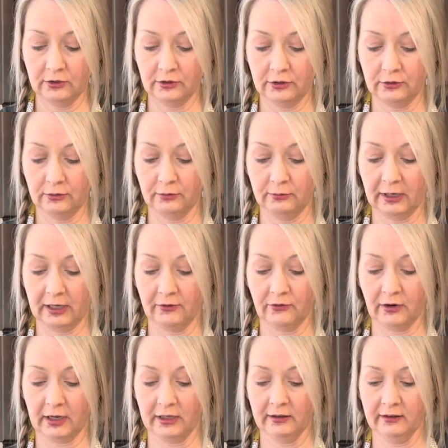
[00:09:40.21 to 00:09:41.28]
to many
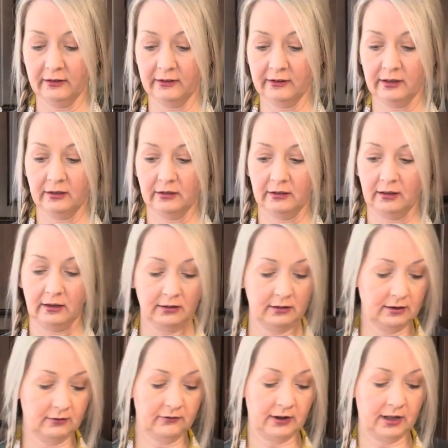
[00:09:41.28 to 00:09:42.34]
friends
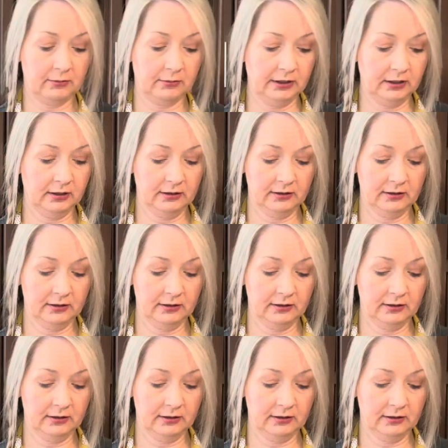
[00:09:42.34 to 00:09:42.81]
and family,